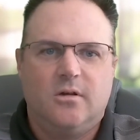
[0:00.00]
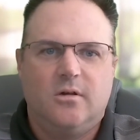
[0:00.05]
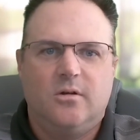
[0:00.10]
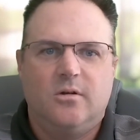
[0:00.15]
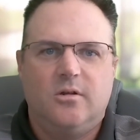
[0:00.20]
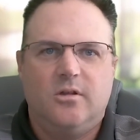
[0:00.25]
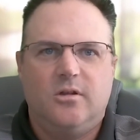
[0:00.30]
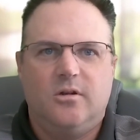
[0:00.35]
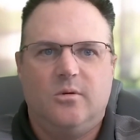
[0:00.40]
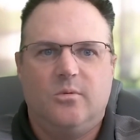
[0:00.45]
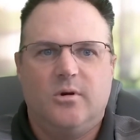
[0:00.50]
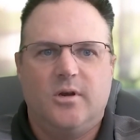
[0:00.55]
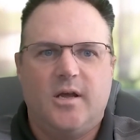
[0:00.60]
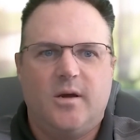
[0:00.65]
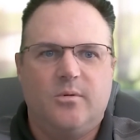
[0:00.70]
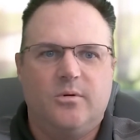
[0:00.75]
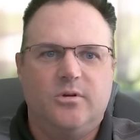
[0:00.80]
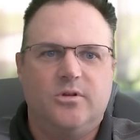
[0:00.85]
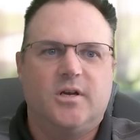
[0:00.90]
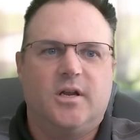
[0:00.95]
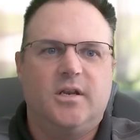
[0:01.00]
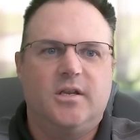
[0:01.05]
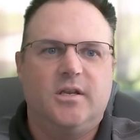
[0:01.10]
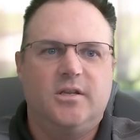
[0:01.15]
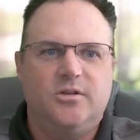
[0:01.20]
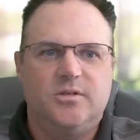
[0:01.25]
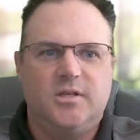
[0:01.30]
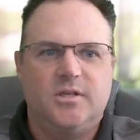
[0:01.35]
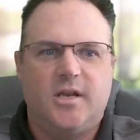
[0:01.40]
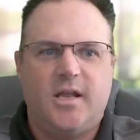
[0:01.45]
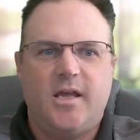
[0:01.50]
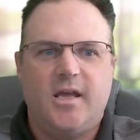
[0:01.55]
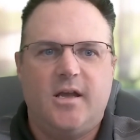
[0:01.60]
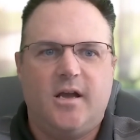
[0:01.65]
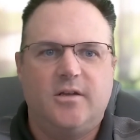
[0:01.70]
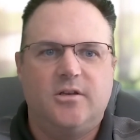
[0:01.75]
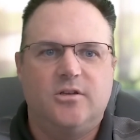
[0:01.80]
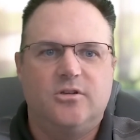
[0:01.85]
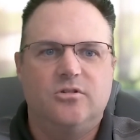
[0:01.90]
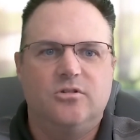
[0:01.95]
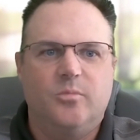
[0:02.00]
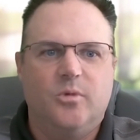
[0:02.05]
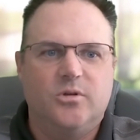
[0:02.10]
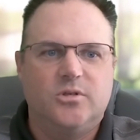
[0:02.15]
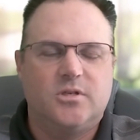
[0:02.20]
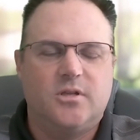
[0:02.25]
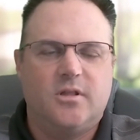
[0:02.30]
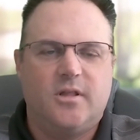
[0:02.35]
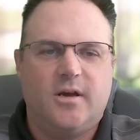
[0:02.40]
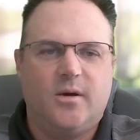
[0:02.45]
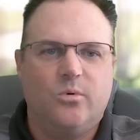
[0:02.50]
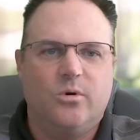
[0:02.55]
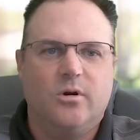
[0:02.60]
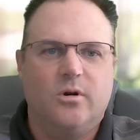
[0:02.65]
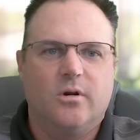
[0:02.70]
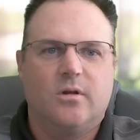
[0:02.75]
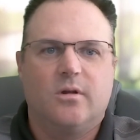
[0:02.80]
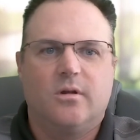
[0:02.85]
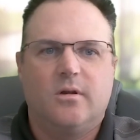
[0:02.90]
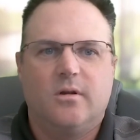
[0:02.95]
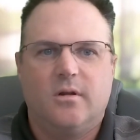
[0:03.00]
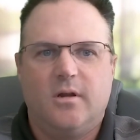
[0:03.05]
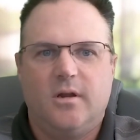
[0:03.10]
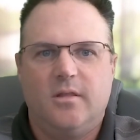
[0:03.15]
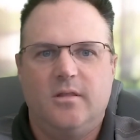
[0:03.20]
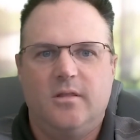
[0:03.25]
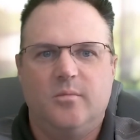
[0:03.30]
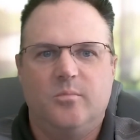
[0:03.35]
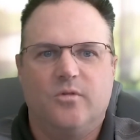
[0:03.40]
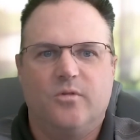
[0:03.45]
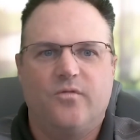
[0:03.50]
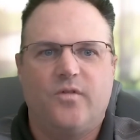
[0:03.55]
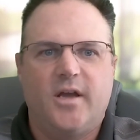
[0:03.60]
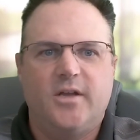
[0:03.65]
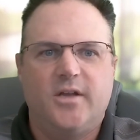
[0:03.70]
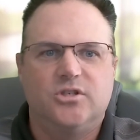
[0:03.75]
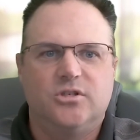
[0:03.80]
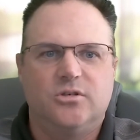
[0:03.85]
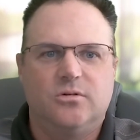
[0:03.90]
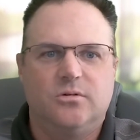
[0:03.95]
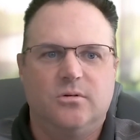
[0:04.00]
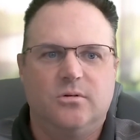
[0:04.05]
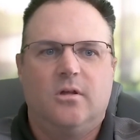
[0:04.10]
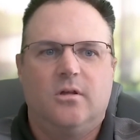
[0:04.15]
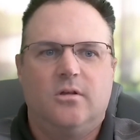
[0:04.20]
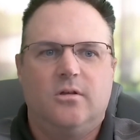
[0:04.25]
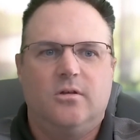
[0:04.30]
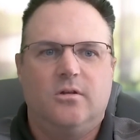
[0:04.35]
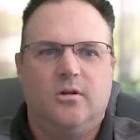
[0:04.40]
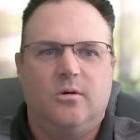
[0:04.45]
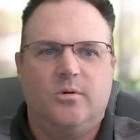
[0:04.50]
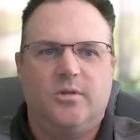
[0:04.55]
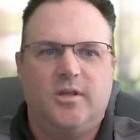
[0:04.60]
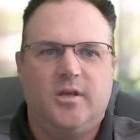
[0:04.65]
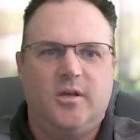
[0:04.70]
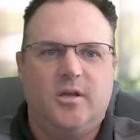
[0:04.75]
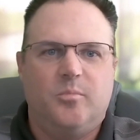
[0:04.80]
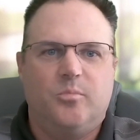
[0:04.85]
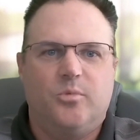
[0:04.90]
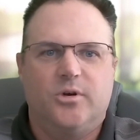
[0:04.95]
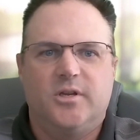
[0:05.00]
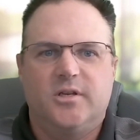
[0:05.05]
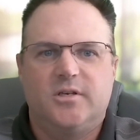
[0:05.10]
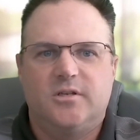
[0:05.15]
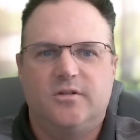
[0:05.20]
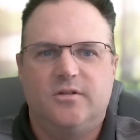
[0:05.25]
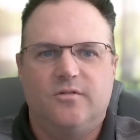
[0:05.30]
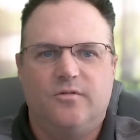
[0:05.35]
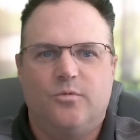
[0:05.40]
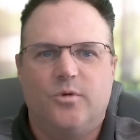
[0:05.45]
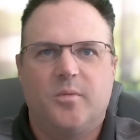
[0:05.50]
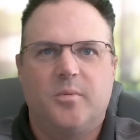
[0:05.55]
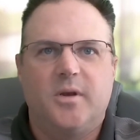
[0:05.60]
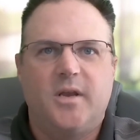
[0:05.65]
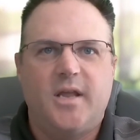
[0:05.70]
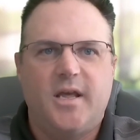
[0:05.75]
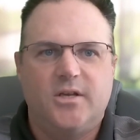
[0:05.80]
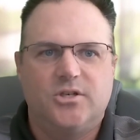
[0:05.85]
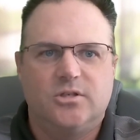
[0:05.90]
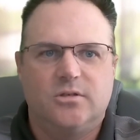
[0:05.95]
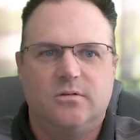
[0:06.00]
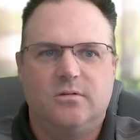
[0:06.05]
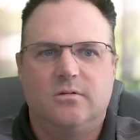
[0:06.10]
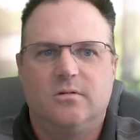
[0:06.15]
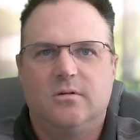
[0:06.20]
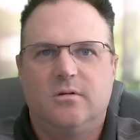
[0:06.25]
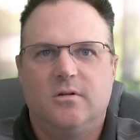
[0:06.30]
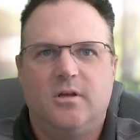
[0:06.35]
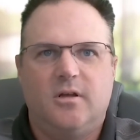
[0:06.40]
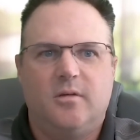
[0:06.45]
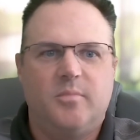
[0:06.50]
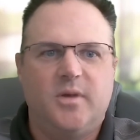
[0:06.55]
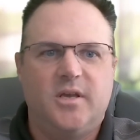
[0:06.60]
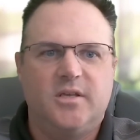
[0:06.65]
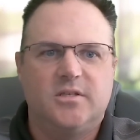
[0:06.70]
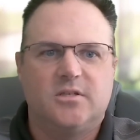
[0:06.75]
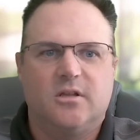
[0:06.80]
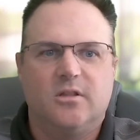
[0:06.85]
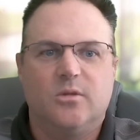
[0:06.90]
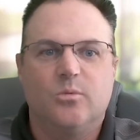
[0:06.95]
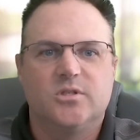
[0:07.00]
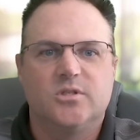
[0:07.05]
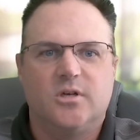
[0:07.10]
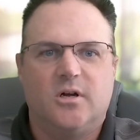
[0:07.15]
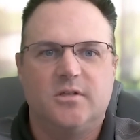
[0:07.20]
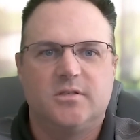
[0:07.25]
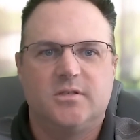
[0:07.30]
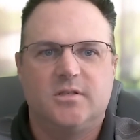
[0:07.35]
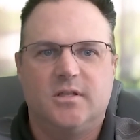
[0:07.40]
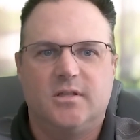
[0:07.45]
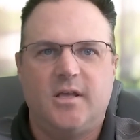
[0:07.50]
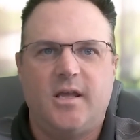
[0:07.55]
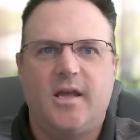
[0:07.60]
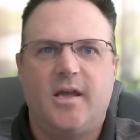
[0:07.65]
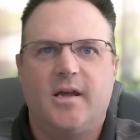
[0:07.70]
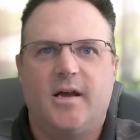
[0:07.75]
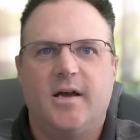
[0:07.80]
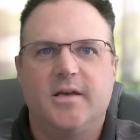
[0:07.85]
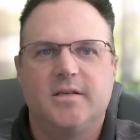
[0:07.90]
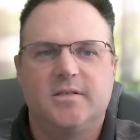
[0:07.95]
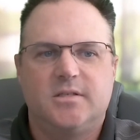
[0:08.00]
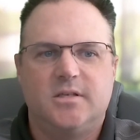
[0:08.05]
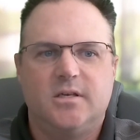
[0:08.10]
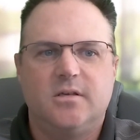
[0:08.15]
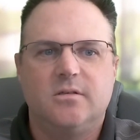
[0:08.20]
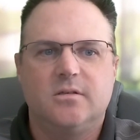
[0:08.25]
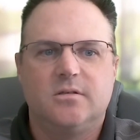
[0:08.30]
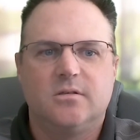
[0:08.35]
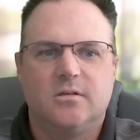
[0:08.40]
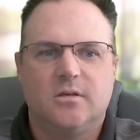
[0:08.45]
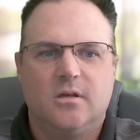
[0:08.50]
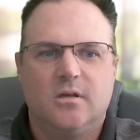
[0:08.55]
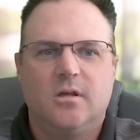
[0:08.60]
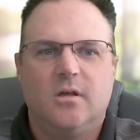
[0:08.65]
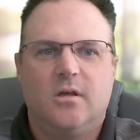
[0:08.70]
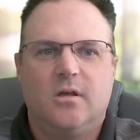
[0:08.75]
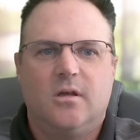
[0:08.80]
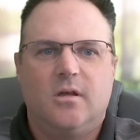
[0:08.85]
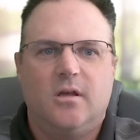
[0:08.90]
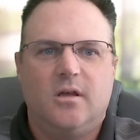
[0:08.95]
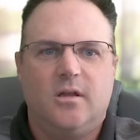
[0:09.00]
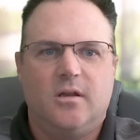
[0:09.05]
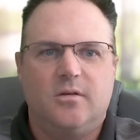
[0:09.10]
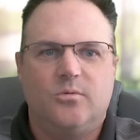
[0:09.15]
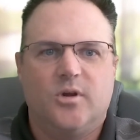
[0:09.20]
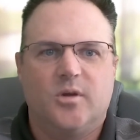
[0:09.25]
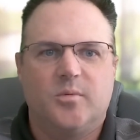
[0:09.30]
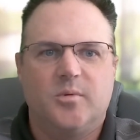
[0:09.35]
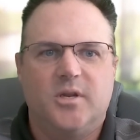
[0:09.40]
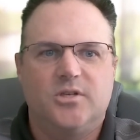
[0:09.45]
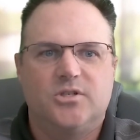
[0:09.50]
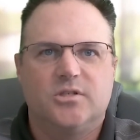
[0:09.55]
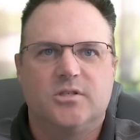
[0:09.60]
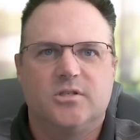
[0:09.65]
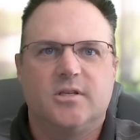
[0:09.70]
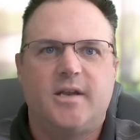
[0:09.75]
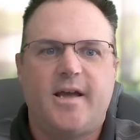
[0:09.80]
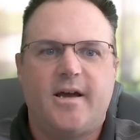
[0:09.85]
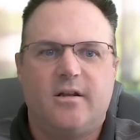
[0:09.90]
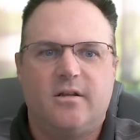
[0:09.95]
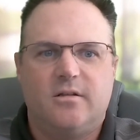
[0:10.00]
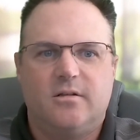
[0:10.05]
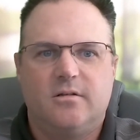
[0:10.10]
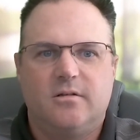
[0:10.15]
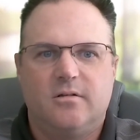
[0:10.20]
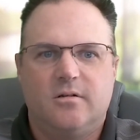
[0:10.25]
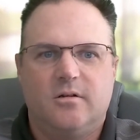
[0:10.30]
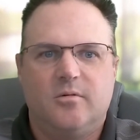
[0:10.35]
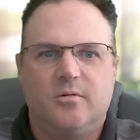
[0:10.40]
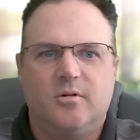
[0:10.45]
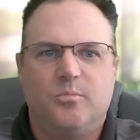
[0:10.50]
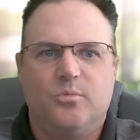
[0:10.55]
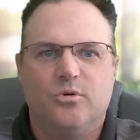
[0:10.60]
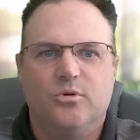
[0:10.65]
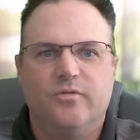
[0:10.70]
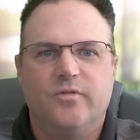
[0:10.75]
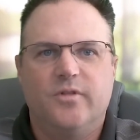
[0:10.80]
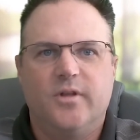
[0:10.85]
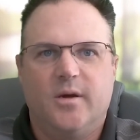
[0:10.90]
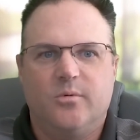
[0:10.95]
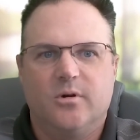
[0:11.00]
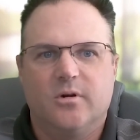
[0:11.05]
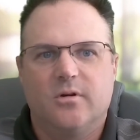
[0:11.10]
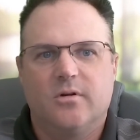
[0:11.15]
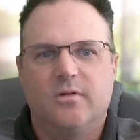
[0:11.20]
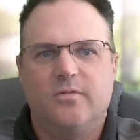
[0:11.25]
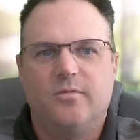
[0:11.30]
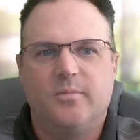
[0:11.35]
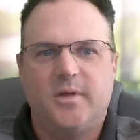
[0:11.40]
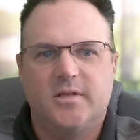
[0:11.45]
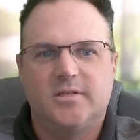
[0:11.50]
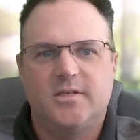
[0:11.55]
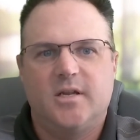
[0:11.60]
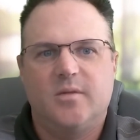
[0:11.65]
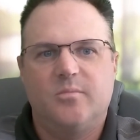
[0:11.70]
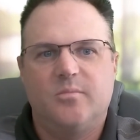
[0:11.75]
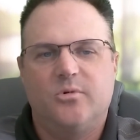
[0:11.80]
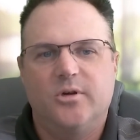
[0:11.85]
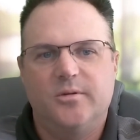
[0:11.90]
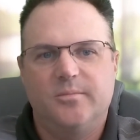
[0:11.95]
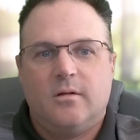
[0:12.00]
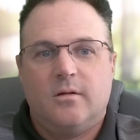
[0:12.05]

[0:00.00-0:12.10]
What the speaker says: We're kind of using AI to do most of that work and then provide you, with a predictive recommendation based on the results that the AI sees and recommendations on how to improve the network from that standpoint.